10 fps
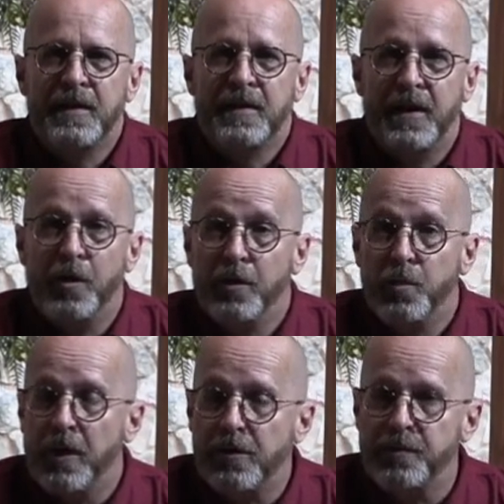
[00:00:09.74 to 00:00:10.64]
Hello
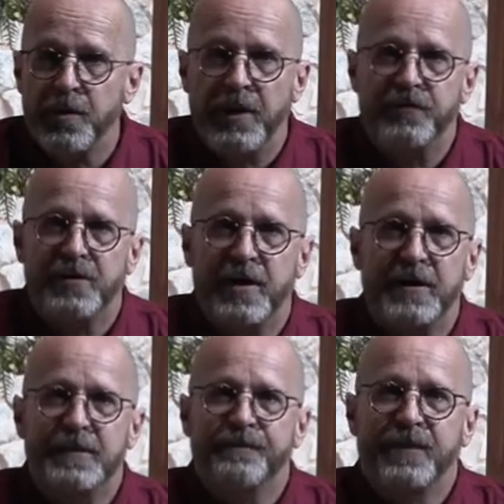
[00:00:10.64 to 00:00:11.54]
and welcome to our
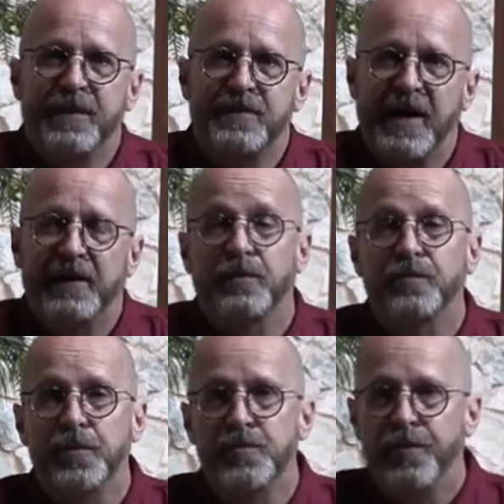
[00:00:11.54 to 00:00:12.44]
study entitled
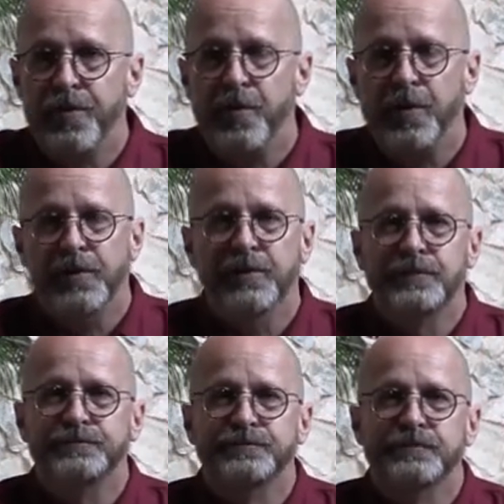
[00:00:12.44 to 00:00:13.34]
Food for Thought.
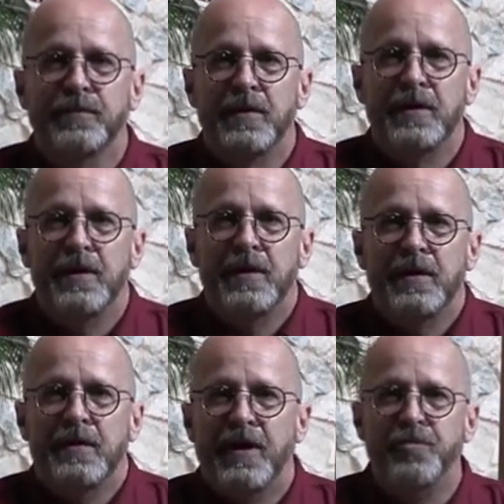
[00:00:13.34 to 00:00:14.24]

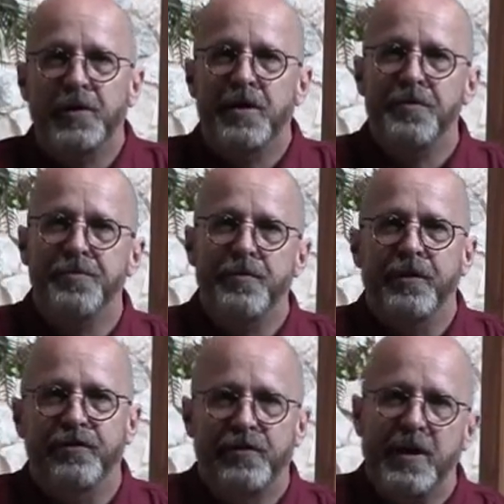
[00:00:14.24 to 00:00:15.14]
As we go through
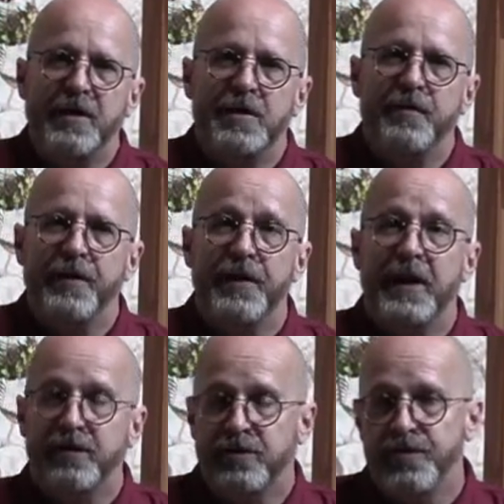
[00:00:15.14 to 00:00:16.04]
this study over the
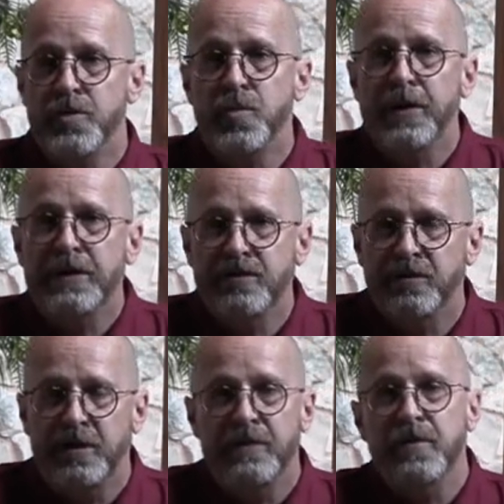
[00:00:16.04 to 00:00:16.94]
next few weeks
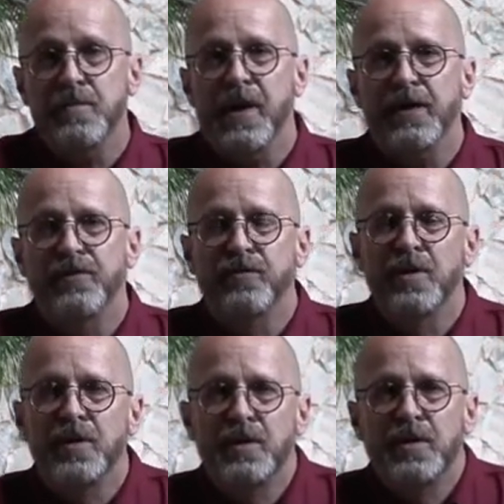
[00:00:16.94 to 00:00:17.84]
and even months,
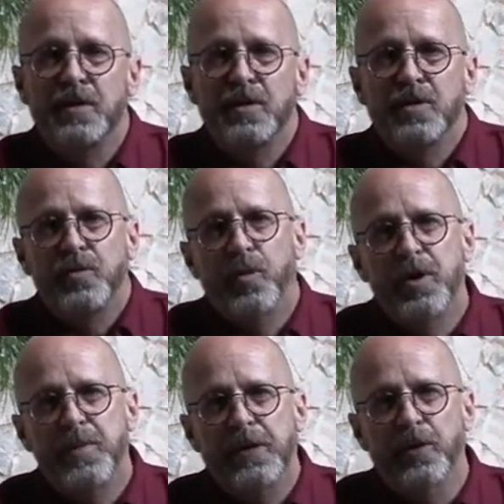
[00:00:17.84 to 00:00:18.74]
we're
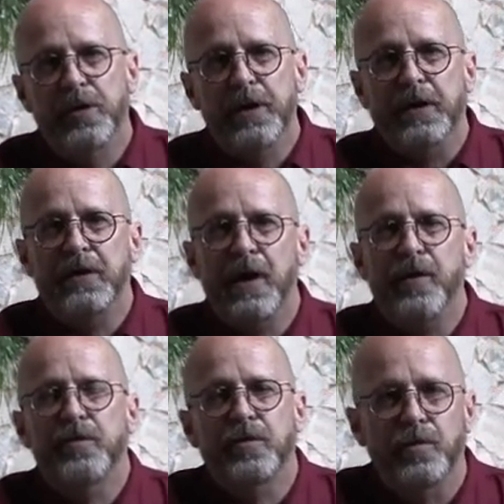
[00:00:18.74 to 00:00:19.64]
going to be looking at
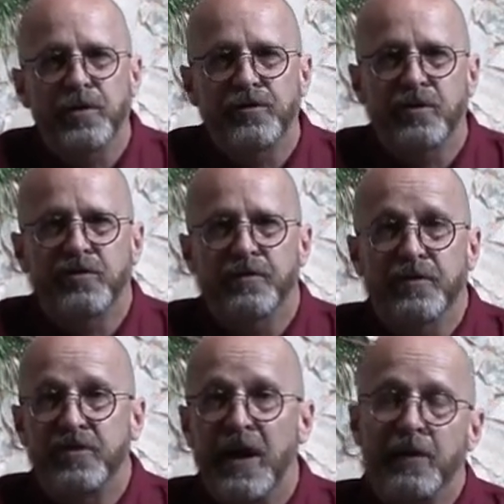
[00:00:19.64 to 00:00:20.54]
characteristics of a
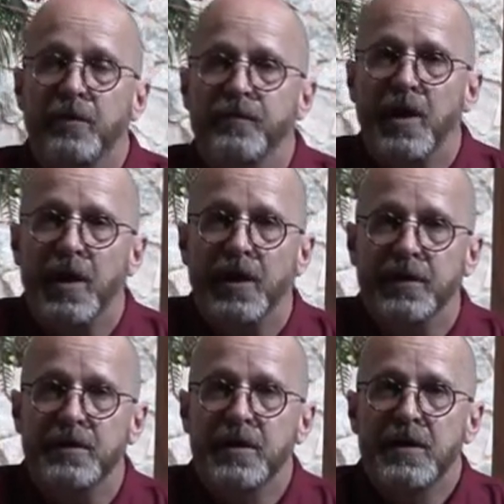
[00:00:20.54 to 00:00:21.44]
child of God
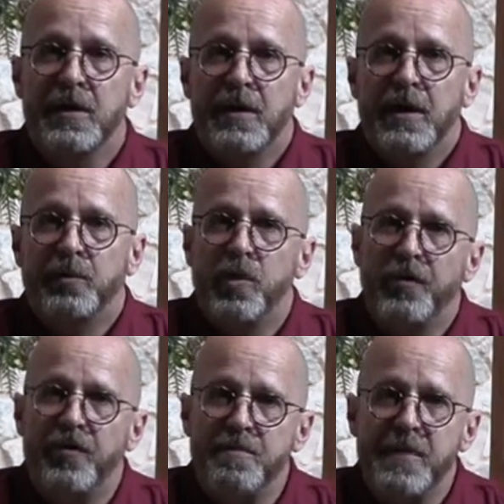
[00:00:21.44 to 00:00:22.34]
and what
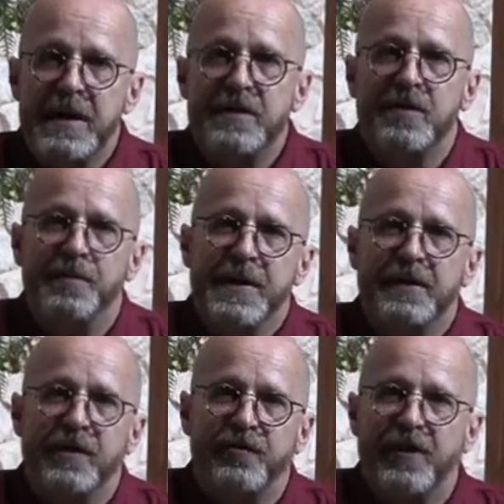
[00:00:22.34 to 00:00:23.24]
does it mean to be a
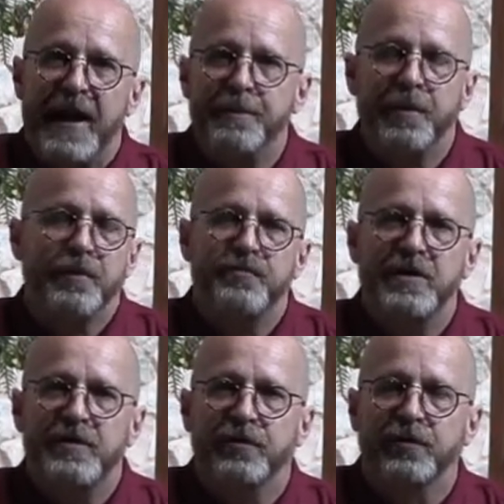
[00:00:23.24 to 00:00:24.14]
disciple of
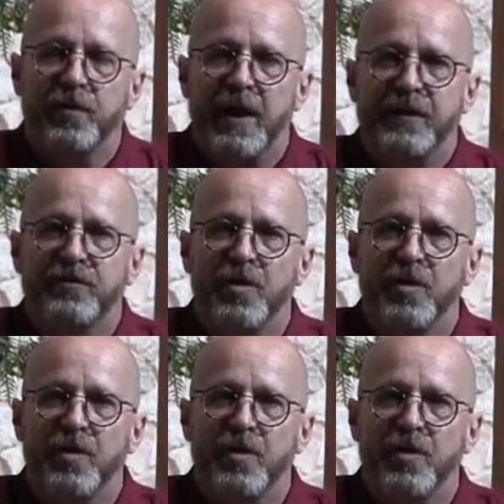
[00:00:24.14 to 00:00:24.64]
Jesus Christ.